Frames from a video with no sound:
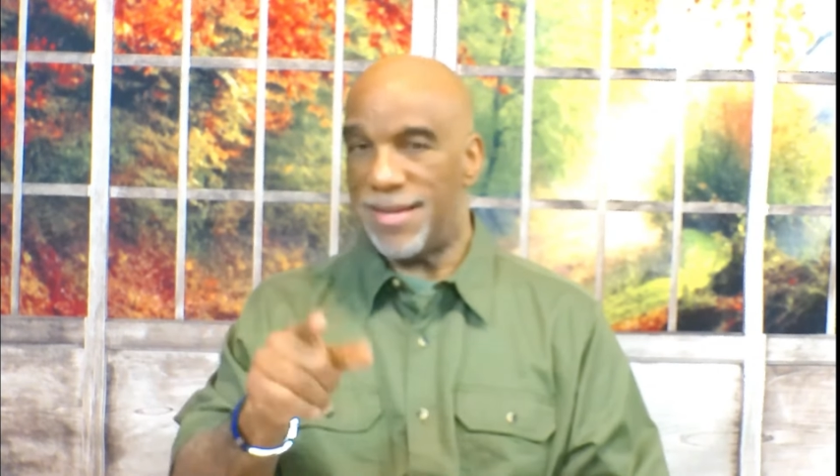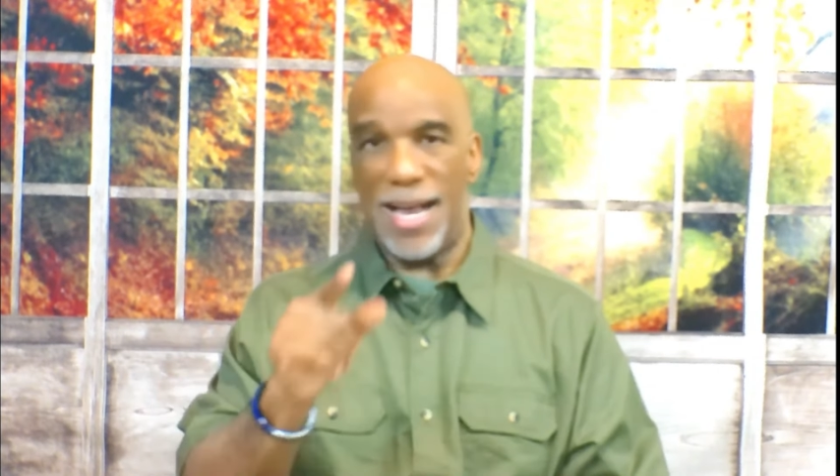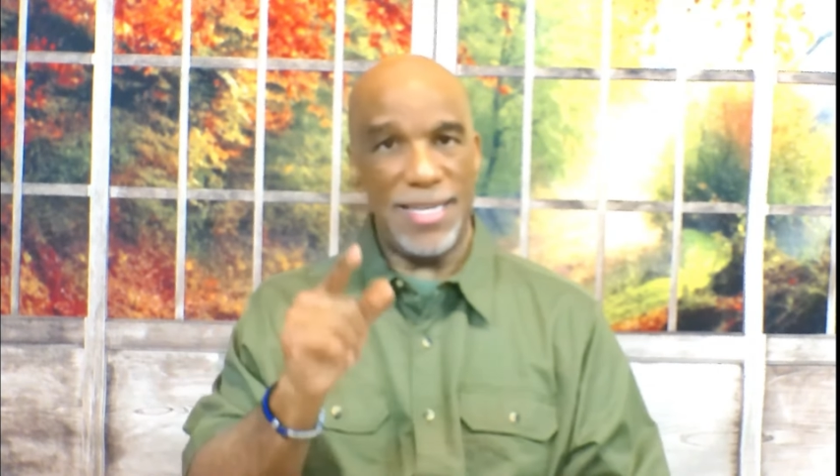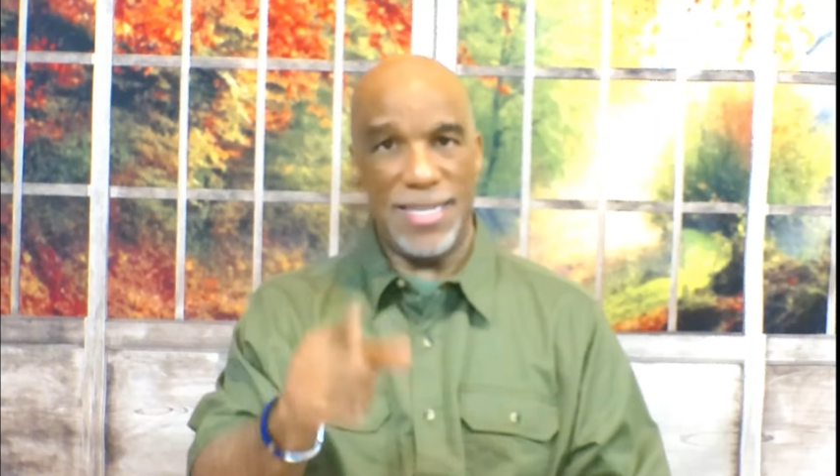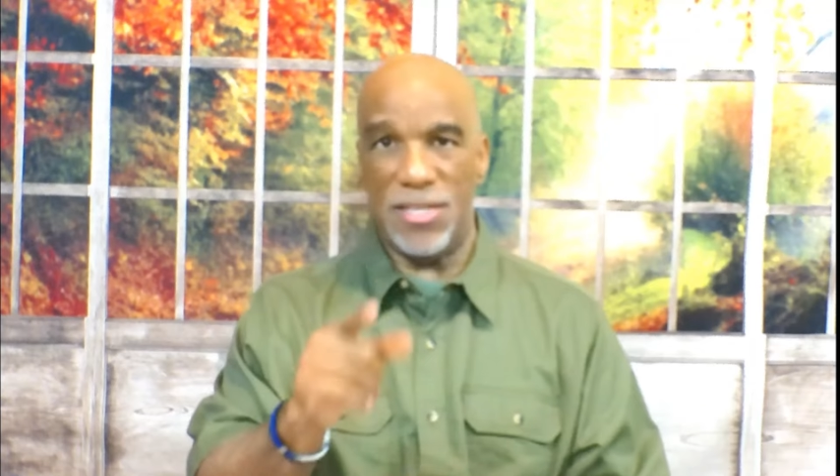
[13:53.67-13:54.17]

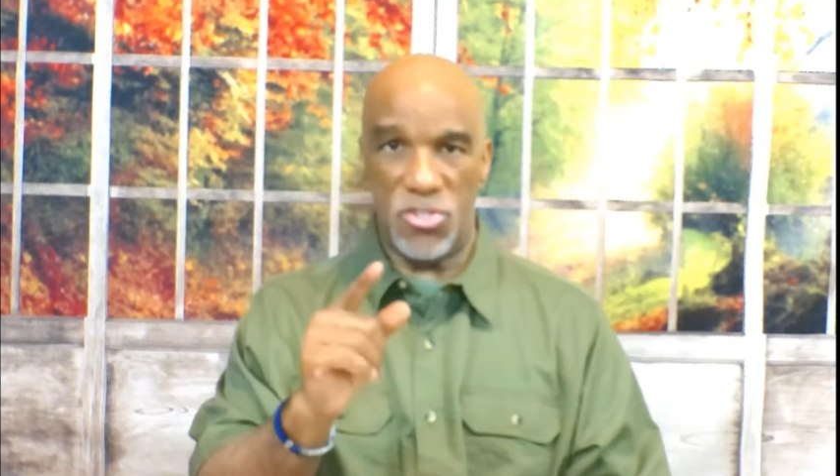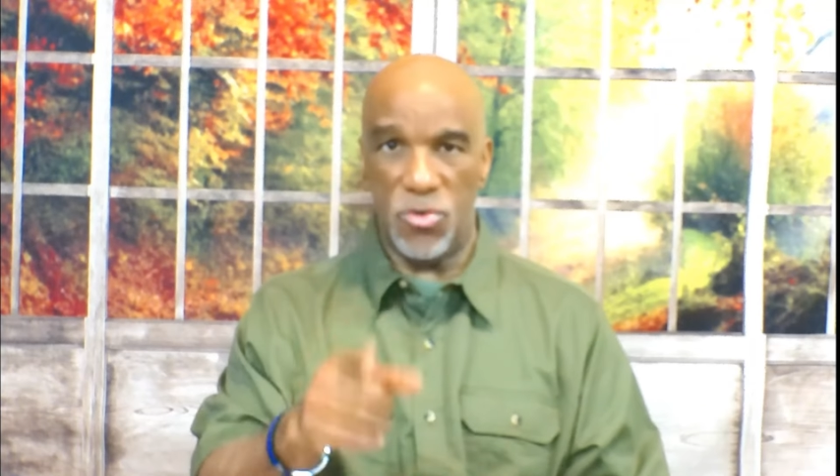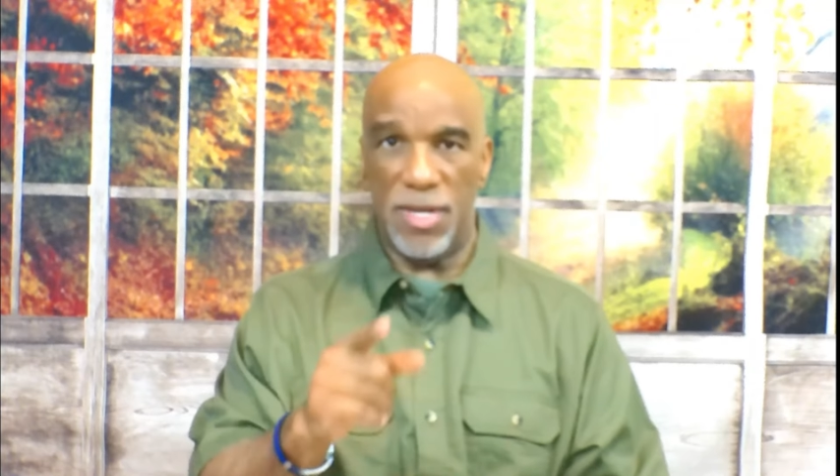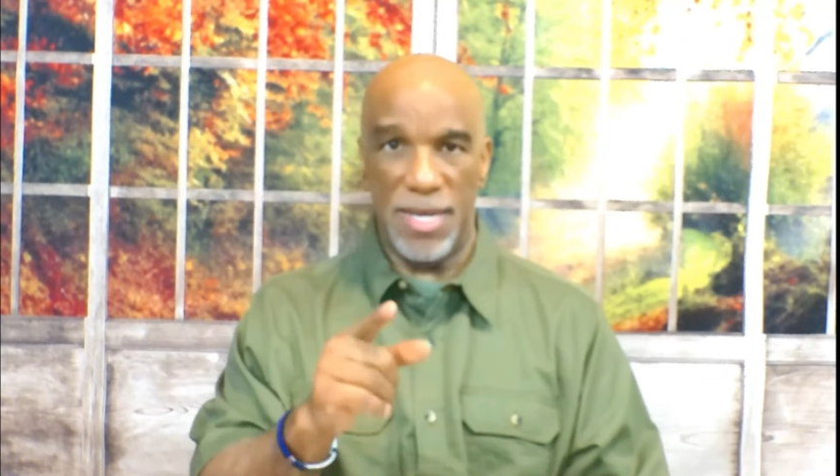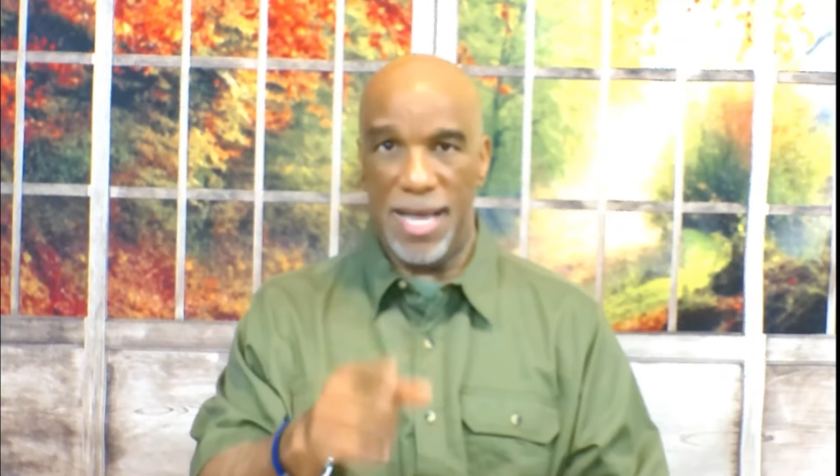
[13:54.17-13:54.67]
not get
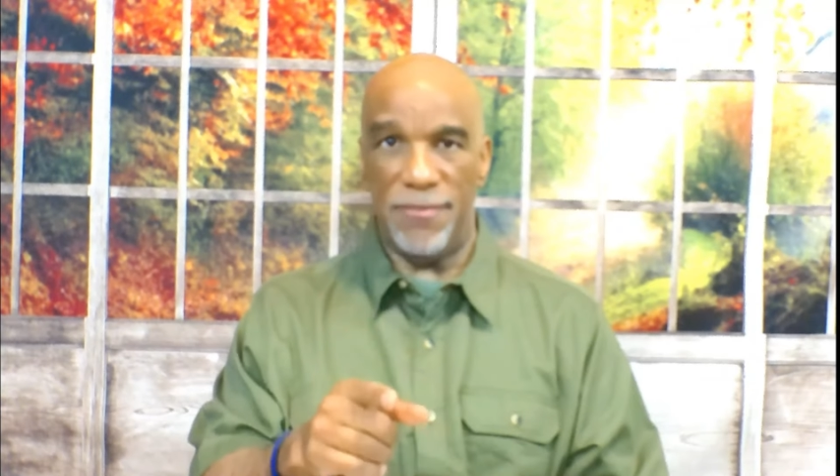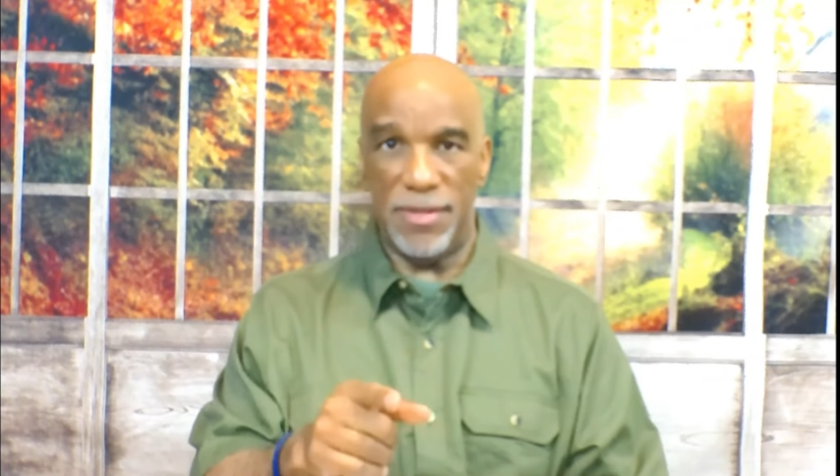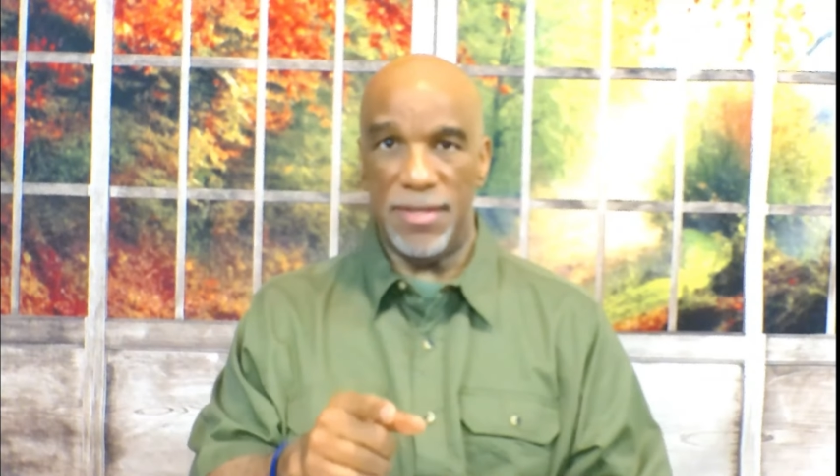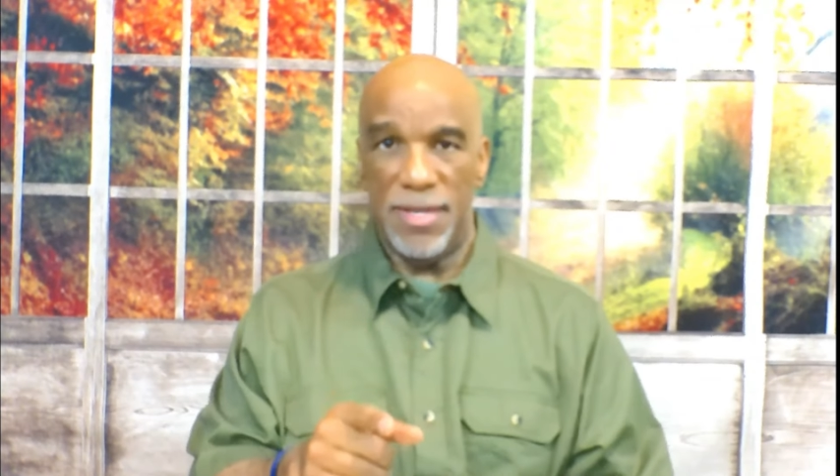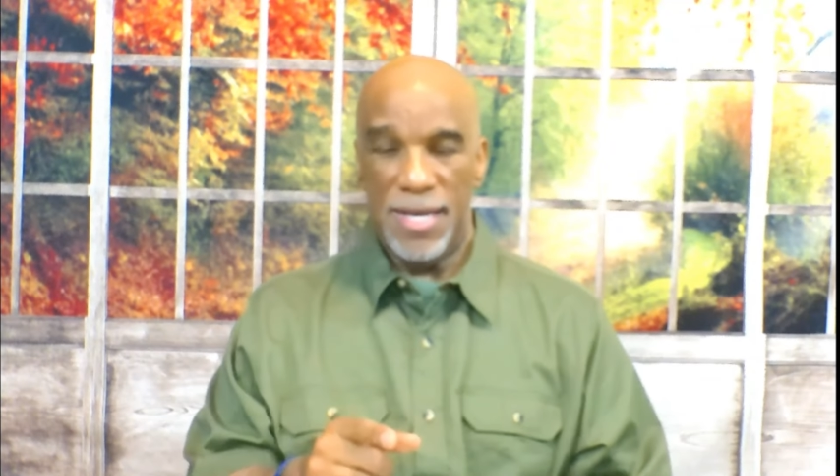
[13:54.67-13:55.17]
you in heaven.